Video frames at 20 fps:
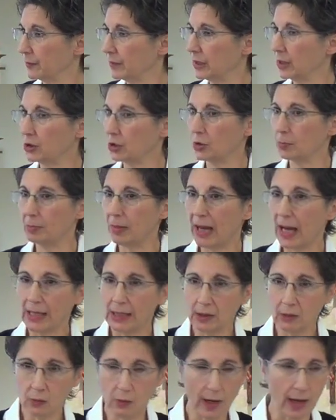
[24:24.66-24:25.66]
Let your
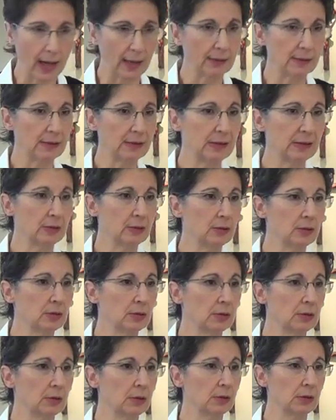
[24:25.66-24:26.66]
body rest.
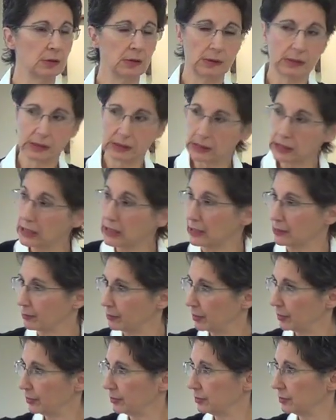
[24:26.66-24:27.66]
Sleep.
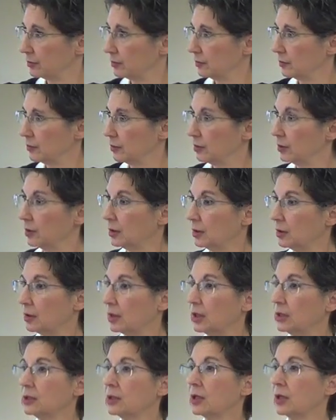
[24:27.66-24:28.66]
And
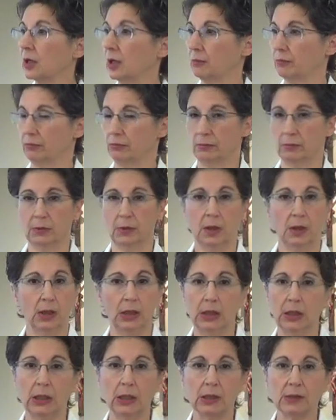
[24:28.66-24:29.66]
then come.
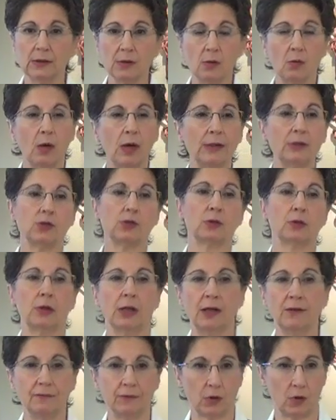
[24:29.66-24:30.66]
He doesn't want your
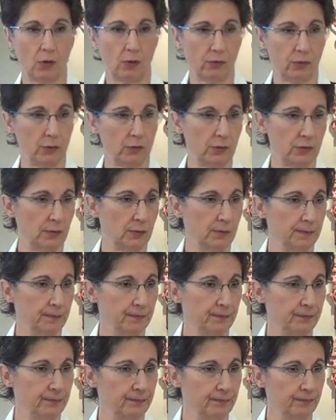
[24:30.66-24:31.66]
leftovers.
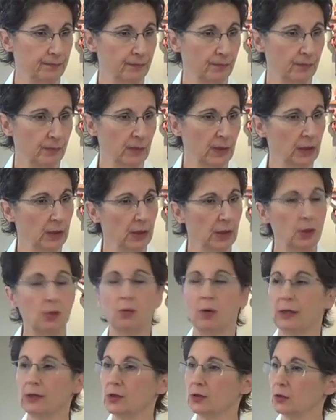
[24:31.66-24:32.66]
He
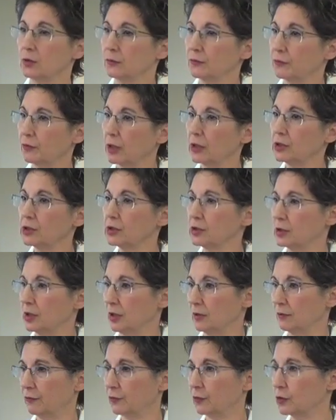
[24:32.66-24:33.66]
wants your fresh
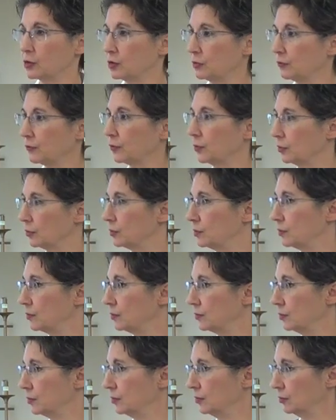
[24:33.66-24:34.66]
and first fruits.
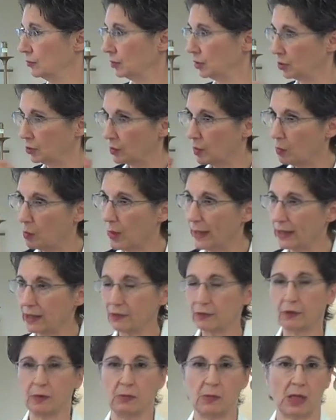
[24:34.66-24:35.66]
And you
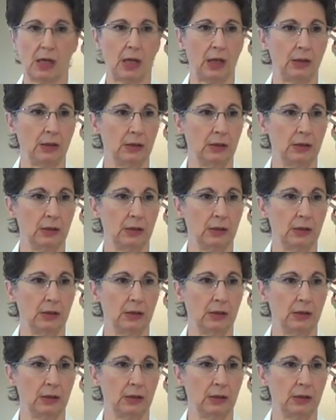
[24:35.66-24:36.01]
awake from that.